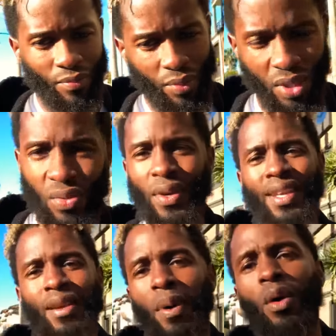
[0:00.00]
but it's
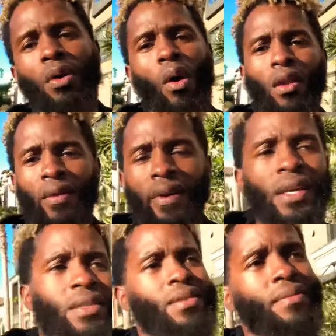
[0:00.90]
really about all of
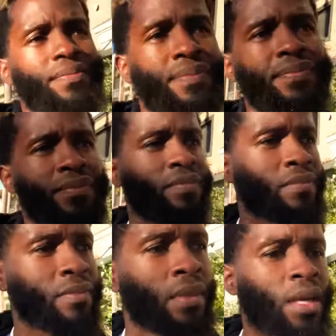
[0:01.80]
us
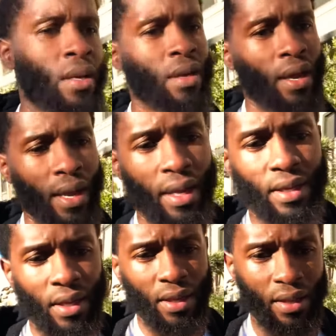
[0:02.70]

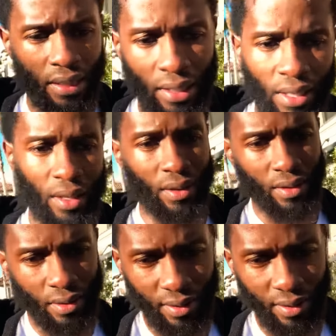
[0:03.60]
and the